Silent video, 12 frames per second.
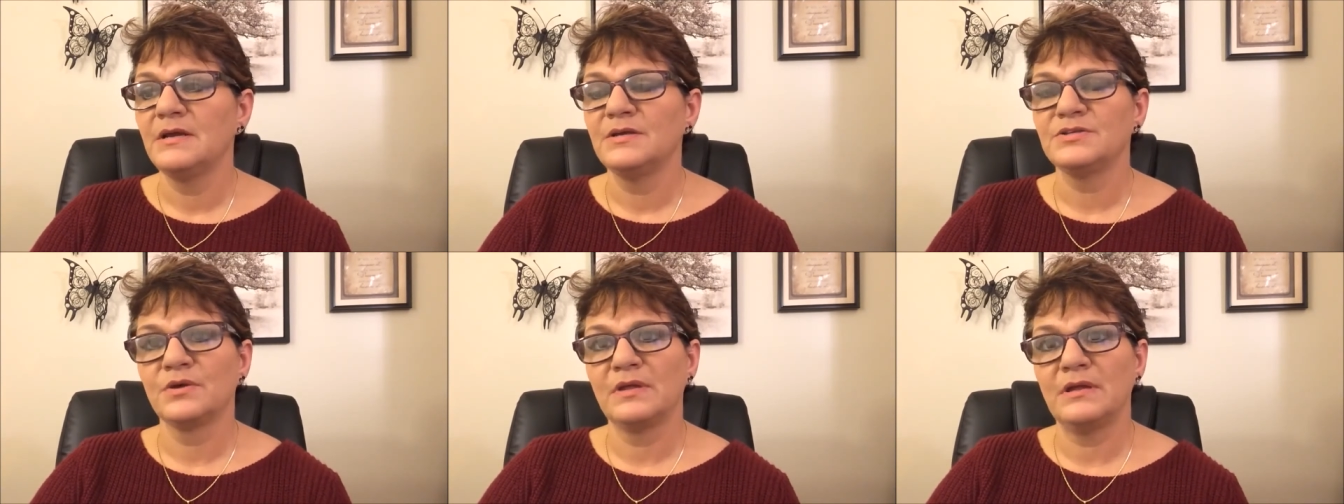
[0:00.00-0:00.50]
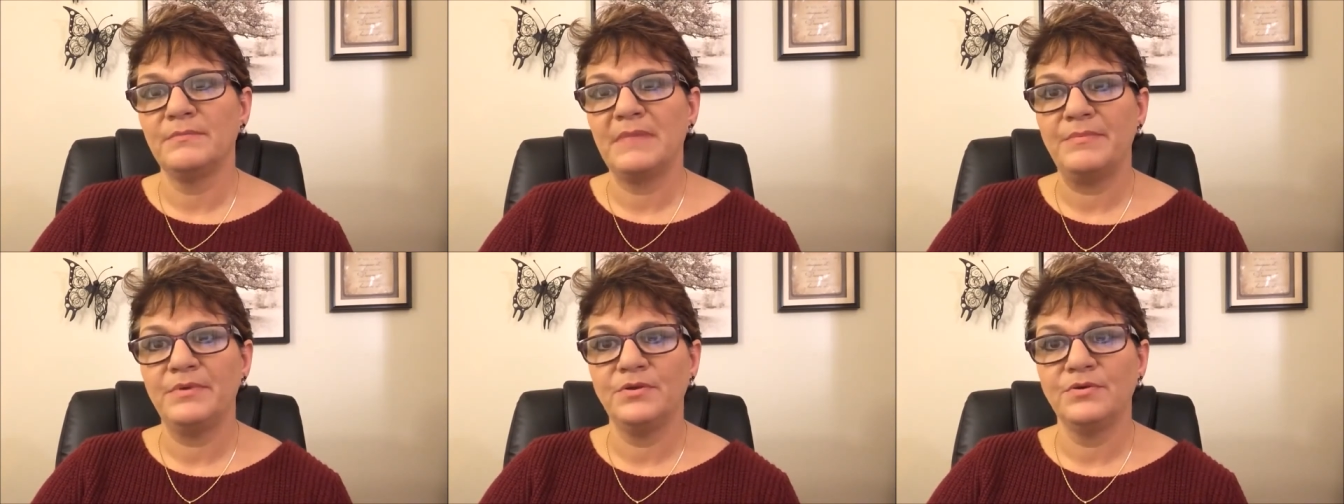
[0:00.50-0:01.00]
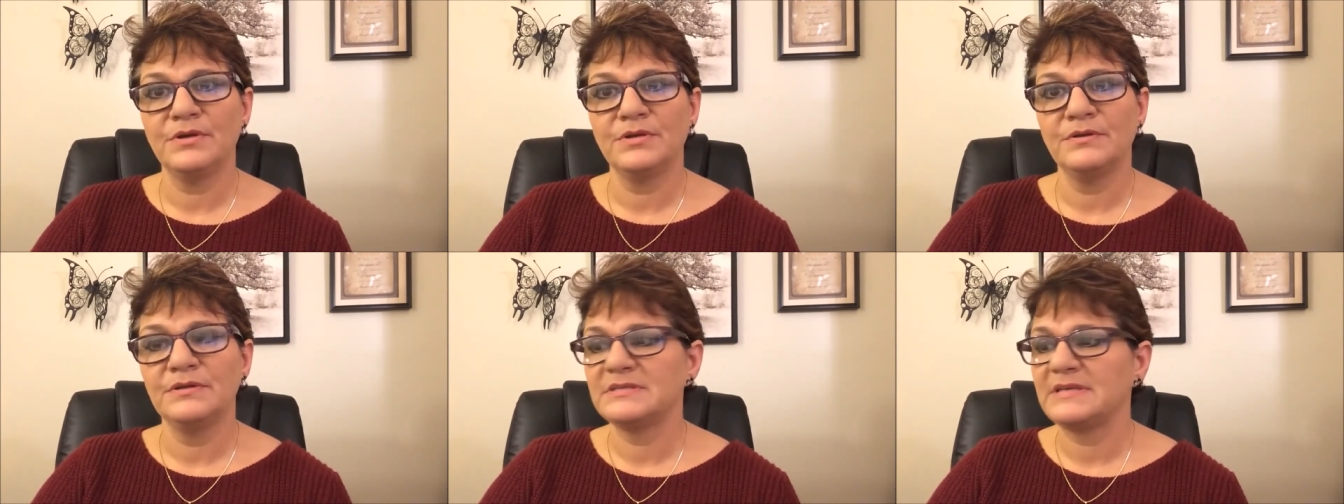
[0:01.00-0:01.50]
so that maybe you could
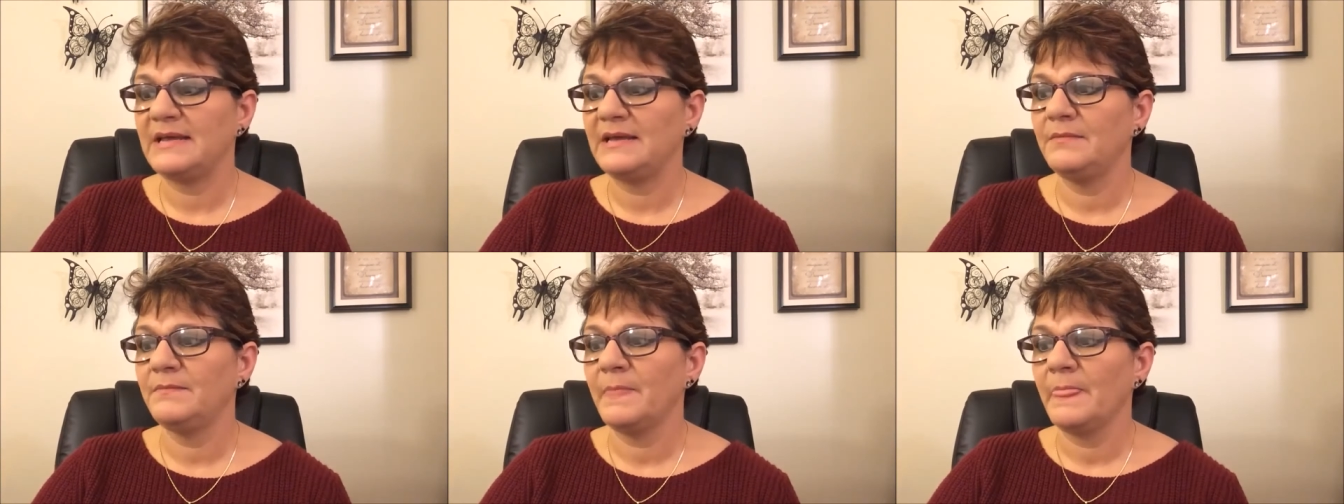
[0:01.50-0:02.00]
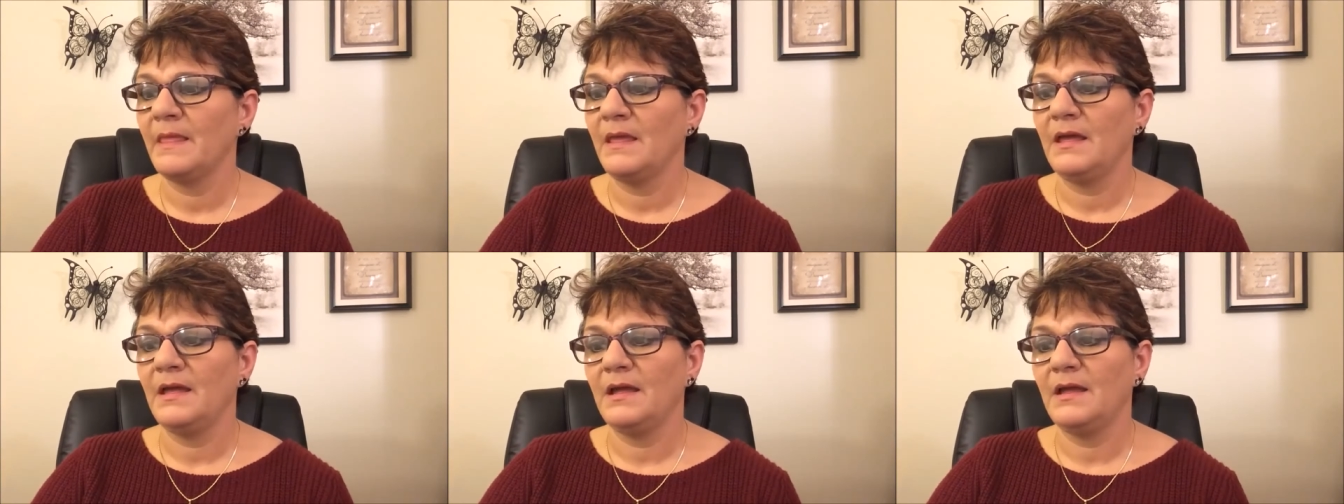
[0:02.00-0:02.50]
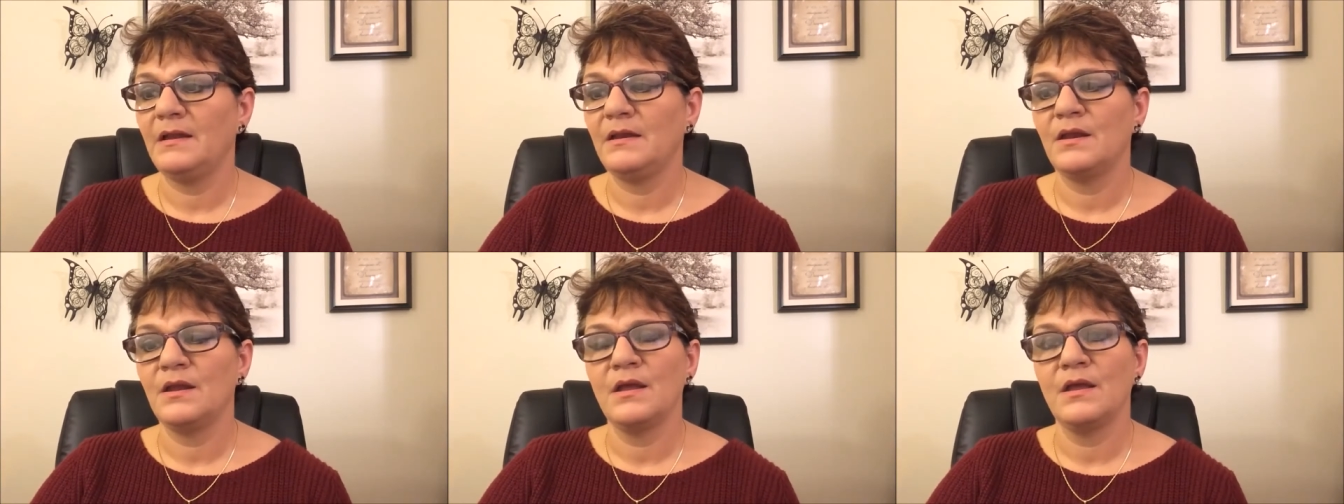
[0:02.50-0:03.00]
do the same and